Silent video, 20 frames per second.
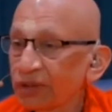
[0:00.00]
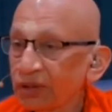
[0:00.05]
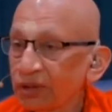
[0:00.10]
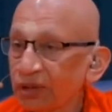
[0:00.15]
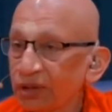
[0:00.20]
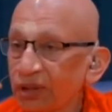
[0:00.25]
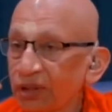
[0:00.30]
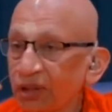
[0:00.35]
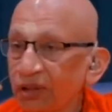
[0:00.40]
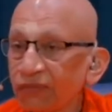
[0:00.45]

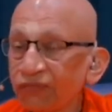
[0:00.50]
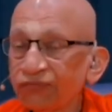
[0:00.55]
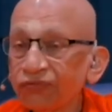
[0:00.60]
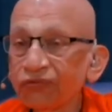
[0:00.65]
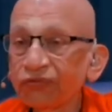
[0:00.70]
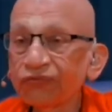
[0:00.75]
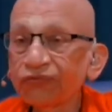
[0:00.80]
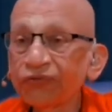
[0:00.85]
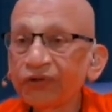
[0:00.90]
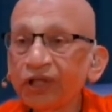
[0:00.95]
If
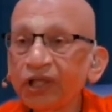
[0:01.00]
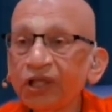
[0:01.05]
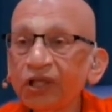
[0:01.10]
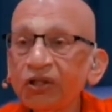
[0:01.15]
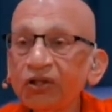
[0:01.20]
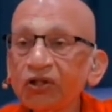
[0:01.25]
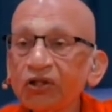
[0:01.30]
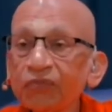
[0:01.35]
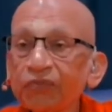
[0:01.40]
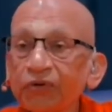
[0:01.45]
you
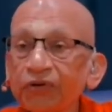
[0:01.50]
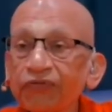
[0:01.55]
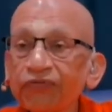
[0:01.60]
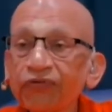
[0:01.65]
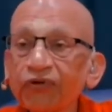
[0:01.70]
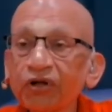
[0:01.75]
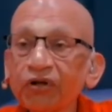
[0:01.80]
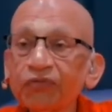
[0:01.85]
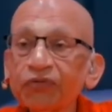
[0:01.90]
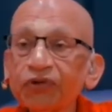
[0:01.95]
fail to
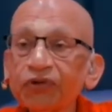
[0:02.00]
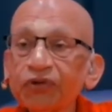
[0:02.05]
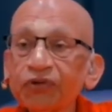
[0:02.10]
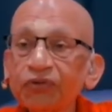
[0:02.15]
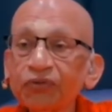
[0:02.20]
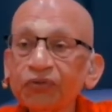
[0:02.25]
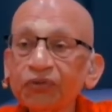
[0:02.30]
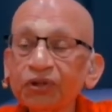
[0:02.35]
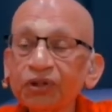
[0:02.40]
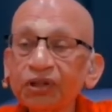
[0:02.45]
perform your
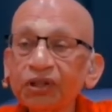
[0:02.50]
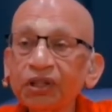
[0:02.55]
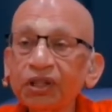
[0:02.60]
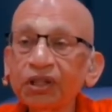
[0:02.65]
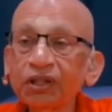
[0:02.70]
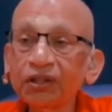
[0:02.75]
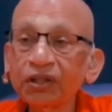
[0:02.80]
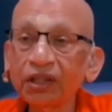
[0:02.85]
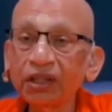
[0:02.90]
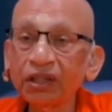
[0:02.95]
duty,
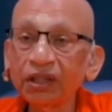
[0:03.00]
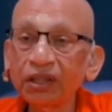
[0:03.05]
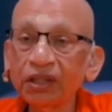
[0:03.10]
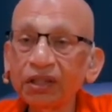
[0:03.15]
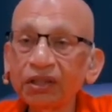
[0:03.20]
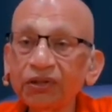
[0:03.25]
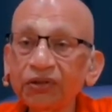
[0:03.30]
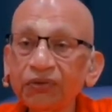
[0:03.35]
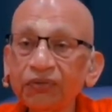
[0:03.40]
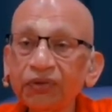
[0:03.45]

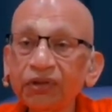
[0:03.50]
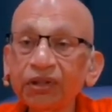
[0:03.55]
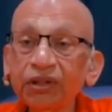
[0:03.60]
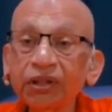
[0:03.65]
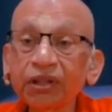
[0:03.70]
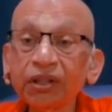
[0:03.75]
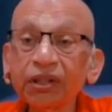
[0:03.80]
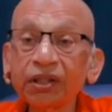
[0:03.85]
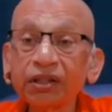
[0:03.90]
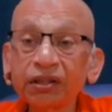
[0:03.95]
then you
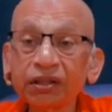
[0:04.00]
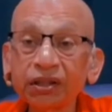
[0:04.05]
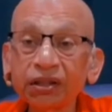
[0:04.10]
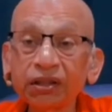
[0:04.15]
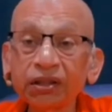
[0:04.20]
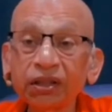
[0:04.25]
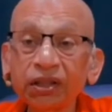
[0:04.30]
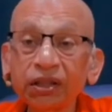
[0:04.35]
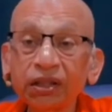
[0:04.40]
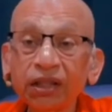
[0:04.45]
incur
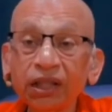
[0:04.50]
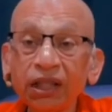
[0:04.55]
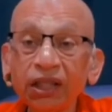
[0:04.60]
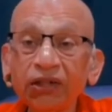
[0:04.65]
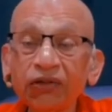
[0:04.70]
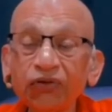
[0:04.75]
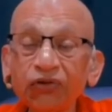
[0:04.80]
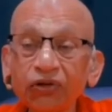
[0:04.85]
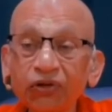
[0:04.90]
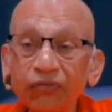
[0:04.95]
sin
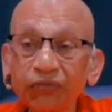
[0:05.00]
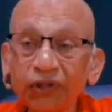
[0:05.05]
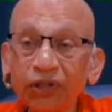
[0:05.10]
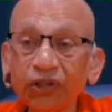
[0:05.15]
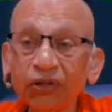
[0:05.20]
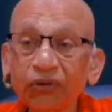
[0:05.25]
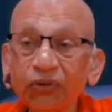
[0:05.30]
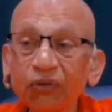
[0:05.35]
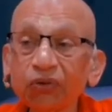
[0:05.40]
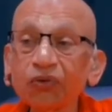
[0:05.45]
and you
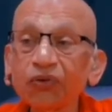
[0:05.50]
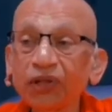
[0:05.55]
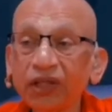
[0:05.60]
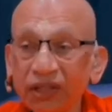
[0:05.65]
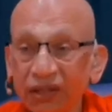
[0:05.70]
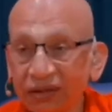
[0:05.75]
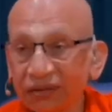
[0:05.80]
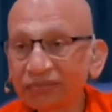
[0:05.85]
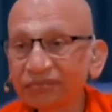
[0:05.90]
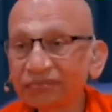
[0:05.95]
may go to hell.